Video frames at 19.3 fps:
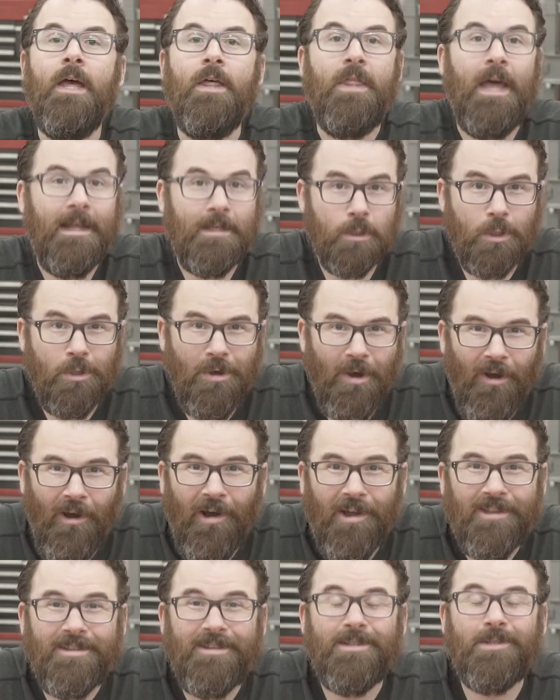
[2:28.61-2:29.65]
That's
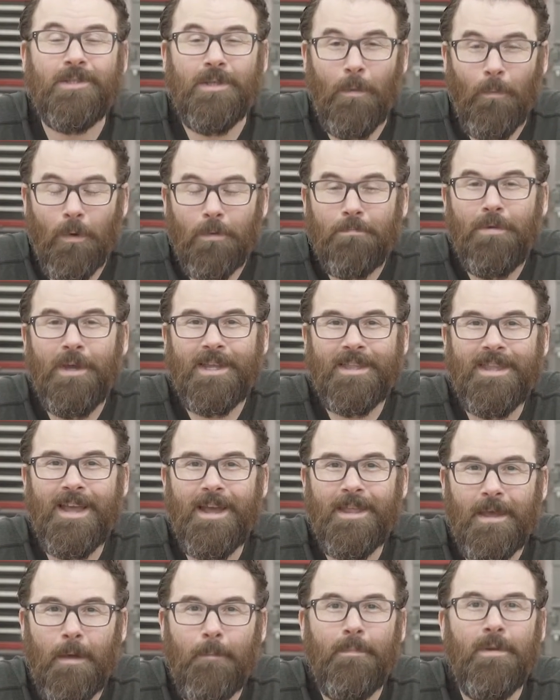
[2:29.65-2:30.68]
gone. Someone picked
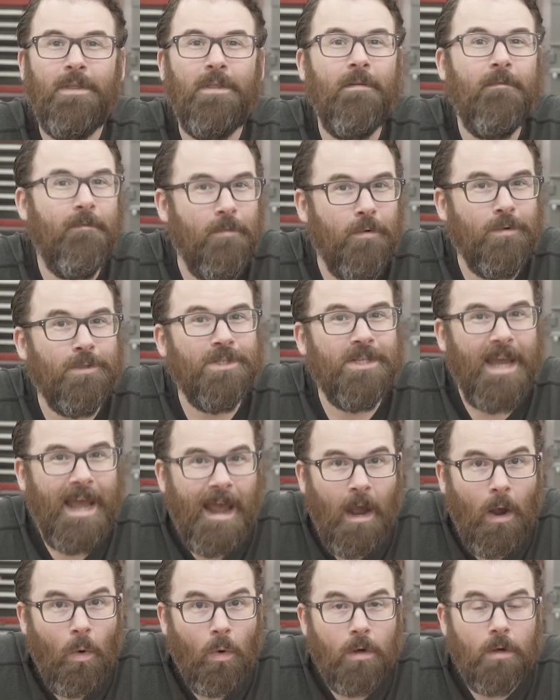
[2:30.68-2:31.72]
that up in the first
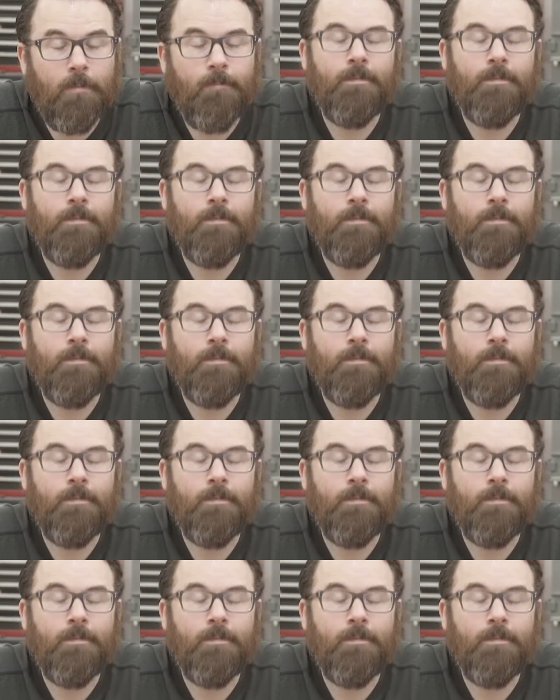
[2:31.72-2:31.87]
hour.